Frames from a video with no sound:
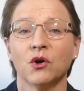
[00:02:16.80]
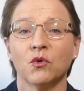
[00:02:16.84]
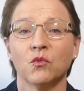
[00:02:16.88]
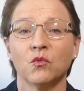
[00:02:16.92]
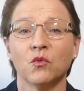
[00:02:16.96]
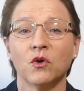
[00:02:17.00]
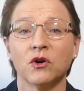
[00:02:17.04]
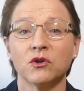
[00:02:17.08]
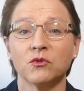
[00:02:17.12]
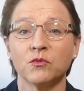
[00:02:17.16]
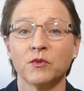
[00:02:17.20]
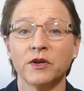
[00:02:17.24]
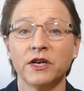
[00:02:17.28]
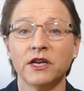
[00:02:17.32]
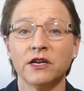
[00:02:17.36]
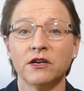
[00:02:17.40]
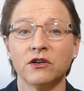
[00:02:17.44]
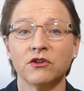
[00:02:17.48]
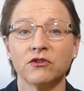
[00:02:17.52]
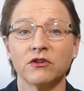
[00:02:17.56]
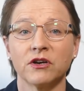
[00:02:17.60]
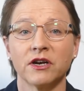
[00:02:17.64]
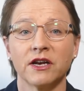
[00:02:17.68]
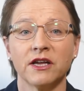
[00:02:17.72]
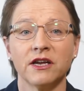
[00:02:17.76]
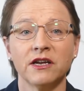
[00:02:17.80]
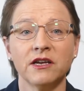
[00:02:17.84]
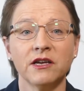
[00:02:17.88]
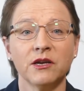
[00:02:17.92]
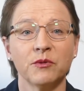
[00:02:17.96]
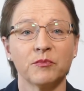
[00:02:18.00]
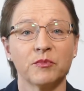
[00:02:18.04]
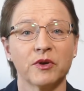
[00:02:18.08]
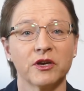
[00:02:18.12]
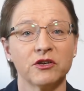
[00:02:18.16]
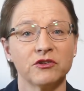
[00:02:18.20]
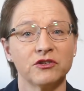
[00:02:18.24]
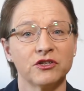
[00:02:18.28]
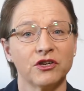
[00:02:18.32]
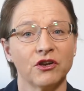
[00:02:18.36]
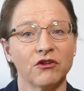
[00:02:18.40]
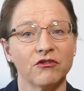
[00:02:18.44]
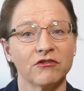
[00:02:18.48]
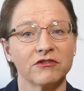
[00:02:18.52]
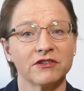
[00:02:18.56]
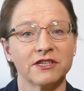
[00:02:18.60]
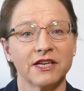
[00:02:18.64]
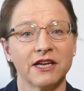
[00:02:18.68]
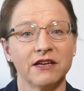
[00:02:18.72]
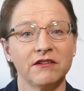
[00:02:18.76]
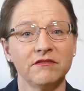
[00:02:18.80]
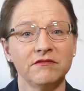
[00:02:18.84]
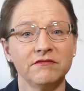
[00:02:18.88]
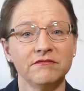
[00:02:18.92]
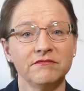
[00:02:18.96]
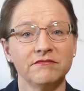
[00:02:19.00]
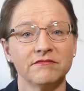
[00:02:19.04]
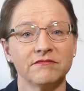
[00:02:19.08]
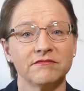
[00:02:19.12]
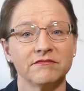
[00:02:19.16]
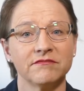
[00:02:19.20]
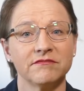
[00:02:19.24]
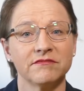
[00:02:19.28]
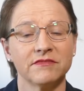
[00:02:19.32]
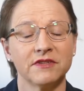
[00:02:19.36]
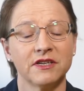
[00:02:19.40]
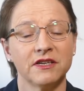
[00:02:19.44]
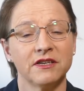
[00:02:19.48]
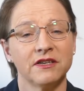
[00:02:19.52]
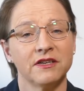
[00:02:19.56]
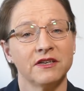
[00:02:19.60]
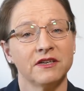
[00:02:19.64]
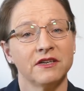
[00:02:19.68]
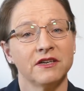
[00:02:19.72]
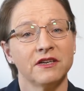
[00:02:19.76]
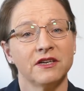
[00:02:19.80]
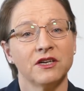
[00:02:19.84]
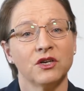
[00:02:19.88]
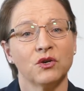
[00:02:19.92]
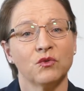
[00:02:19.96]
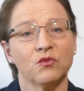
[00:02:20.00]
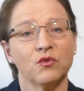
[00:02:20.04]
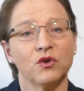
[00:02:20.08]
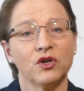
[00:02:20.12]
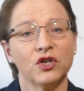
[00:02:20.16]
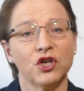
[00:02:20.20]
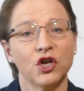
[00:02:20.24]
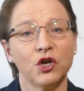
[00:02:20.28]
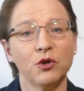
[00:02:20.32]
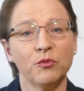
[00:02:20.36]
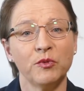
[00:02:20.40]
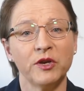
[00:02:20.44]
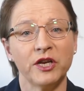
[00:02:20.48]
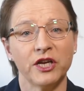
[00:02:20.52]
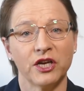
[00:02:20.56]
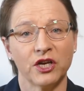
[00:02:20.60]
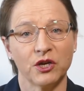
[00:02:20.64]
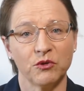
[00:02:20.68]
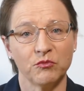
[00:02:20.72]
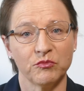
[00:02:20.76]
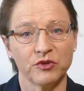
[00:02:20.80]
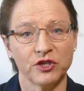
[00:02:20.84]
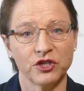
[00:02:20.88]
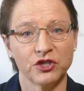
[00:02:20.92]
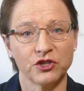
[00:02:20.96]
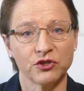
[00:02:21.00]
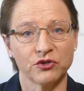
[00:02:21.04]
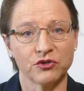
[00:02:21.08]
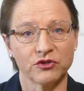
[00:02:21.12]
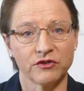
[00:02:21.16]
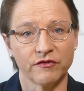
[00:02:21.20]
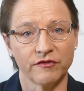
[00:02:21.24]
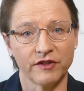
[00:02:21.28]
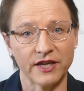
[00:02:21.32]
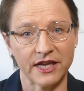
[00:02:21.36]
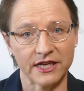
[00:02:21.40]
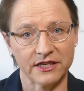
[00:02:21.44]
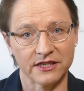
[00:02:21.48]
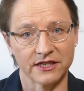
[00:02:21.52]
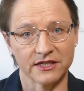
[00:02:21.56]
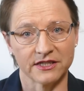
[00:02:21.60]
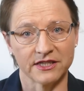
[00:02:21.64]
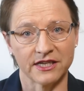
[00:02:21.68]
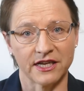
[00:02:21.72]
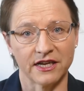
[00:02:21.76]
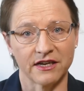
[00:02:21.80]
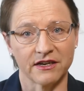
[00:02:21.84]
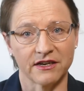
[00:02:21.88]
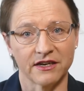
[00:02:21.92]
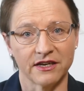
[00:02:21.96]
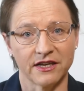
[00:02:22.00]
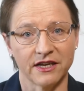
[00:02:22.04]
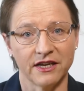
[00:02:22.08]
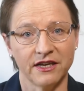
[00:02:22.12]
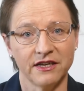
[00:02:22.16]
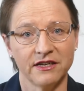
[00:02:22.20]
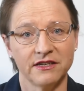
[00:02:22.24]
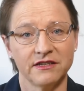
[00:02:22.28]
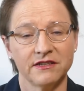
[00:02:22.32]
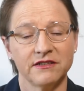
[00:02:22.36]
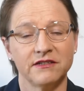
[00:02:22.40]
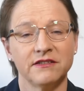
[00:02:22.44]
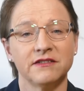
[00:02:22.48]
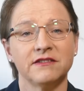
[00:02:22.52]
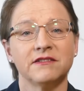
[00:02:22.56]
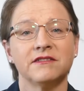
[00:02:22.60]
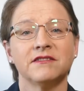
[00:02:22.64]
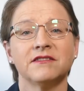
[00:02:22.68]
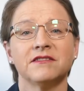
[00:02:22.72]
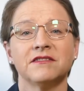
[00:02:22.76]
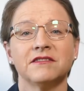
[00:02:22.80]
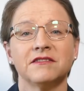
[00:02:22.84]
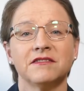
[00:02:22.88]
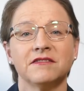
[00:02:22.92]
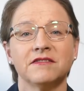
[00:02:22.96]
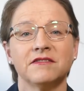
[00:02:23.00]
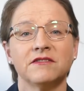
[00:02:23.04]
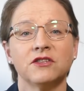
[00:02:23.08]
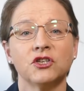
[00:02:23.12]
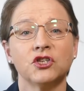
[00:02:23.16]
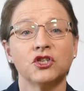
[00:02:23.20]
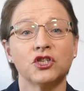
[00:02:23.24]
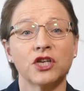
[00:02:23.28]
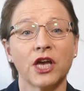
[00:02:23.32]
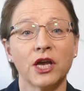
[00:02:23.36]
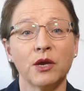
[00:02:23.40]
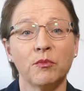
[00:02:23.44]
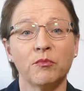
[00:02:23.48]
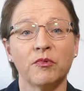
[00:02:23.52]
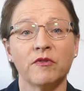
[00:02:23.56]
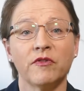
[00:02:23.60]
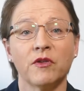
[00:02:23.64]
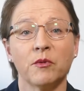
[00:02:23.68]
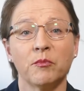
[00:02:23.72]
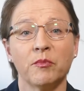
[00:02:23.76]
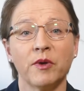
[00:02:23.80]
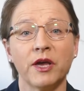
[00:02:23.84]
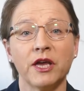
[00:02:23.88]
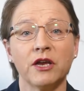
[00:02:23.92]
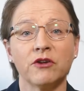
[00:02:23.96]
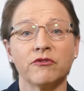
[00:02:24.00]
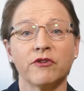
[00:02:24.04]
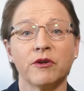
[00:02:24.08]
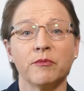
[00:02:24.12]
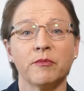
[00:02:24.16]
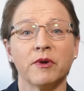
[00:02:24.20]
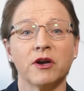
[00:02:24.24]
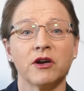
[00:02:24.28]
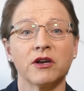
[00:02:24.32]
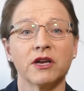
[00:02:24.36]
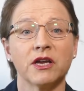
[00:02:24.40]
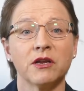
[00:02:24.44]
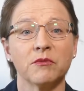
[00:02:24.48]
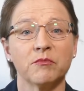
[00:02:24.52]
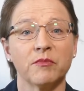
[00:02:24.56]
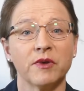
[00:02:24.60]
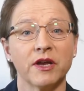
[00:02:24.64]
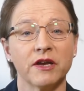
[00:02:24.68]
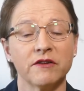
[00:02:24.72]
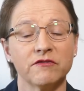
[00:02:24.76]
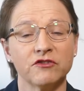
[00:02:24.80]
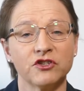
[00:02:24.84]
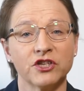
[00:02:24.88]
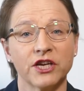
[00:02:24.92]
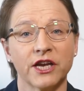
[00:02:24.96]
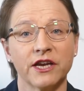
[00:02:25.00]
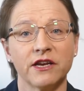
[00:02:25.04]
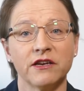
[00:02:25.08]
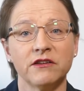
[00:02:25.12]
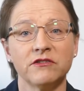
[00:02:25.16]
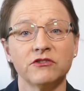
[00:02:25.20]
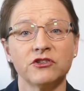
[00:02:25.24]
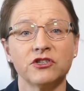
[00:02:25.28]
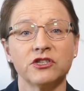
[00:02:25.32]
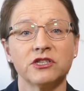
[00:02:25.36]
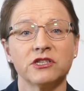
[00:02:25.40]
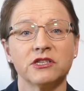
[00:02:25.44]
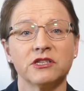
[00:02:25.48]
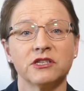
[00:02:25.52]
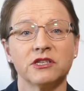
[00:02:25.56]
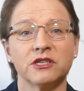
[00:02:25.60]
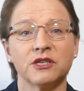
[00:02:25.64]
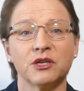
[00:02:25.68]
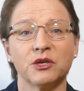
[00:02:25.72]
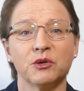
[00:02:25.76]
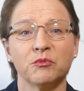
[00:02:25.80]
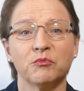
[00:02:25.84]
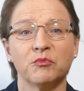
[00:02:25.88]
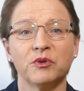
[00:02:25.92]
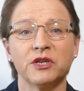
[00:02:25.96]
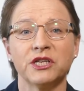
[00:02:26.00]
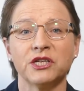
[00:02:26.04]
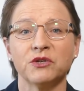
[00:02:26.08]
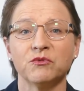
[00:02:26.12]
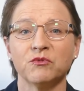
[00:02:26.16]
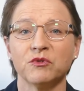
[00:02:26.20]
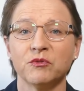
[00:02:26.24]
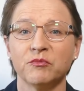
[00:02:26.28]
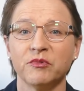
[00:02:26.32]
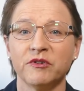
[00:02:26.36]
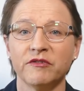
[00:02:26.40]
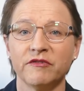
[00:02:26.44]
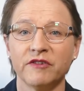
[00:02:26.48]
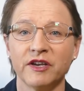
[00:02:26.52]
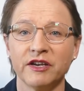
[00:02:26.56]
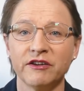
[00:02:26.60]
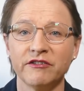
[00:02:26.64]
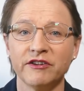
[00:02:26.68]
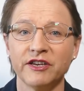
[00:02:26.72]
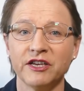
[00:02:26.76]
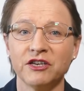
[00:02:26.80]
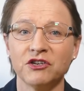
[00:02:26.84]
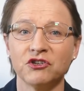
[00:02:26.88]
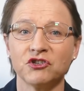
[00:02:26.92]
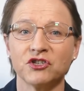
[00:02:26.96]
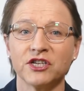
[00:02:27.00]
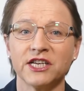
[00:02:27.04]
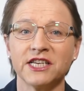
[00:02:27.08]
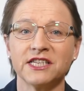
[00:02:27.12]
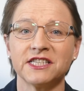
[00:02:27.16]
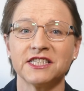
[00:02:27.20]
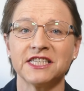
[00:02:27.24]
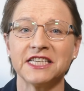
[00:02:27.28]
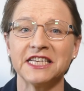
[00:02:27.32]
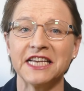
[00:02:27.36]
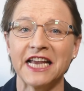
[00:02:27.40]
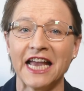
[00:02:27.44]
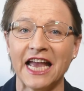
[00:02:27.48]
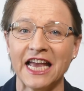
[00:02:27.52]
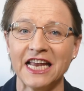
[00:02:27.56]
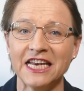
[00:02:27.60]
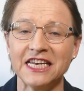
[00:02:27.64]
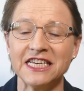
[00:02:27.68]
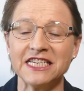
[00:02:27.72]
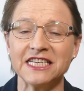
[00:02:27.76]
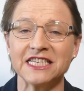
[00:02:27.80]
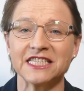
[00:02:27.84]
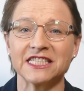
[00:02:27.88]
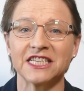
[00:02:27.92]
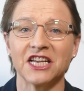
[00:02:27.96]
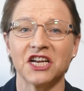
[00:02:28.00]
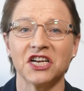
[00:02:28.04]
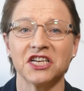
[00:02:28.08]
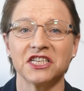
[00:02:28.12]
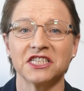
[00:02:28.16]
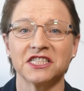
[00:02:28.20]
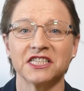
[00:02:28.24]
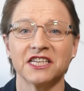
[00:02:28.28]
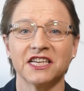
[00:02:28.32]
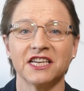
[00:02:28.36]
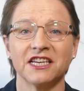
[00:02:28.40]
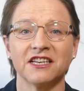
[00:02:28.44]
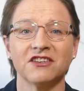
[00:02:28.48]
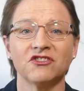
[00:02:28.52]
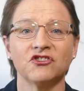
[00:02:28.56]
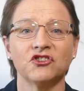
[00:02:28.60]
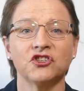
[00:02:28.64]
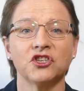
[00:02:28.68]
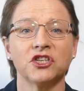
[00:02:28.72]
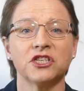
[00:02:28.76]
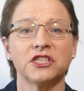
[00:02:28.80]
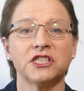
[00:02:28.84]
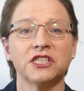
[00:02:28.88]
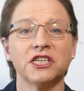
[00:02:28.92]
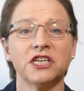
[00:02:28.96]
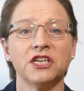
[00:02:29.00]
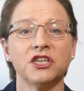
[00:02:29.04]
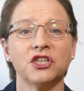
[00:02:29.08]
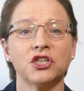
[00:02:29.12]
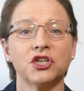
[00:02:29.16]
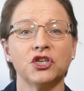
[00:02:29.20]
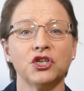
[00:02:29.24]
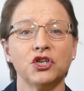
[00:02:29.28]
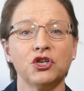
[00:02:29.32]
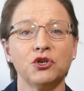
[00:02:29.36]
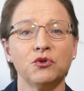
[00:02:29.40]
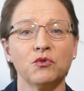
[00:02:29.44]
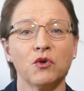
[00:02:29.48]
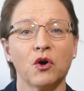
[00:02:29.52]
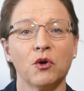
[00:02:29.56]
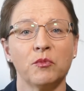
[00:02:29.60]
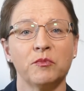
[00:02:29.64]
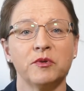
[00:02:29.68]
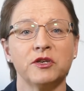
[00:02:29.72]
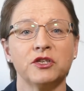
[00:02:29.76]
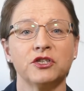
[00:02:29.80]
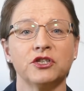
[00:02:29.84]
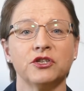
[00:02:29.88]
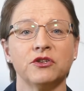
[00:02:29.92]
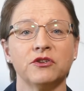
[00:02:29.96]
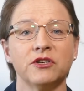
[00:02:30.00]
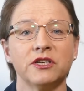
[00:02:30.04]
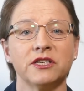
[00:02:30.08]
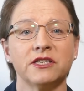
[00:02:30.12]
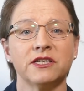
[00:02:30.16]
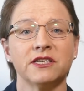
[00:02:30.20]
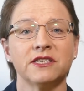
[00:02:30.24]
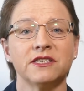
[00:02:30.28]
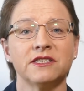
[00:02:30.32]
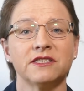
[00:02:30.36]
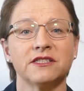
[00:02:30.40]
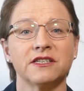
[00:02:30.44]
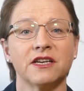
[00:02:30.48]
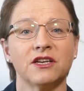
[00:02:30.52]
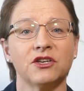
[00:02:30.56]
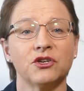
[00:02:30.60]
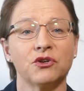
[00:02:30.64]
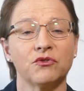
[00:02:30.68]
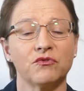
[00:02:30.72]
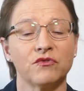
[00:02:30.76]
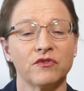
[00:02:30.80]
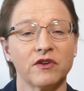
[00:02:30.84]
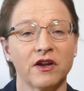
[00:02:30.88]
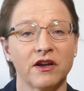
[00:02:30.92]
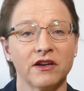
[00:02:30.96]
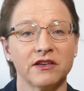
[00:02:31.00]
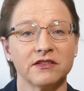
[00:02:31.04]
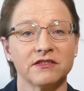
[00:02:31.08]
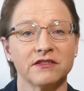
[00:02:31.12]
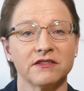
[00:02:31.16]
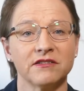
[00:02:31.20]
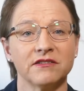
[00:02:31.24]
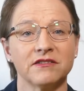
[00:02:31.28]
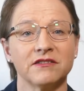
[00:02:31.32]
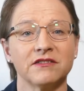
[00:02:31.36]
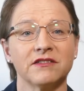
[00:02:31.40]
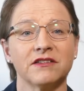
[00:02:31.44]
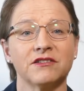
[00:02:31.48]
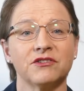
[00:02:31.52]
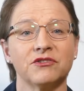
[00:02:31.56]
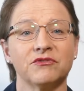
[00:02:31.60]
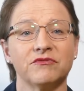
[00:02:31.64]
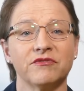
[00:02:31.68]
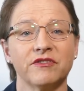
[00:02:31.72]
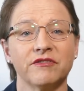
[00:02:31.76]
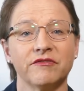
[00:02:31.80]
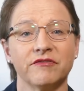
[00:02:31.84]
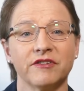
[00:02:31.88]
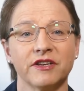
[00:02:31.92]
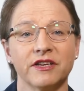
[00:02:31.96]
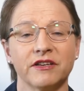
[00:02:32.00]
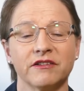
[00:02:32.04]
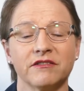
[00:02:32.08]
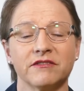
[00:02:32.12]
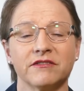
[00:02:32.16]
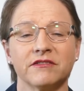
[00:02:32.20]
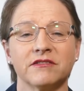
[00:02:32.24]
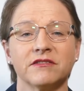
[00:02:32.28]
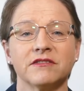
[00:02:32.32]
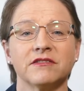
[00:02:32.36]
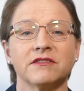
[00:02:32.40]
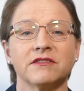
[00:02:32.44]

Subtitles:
What will it look like post-lockdown? Well, nobody can be sure of that exactly. The shape of the bakery market may have changed, but it will be very interesting and exciting to see the new opportunities and horizons that are revealed.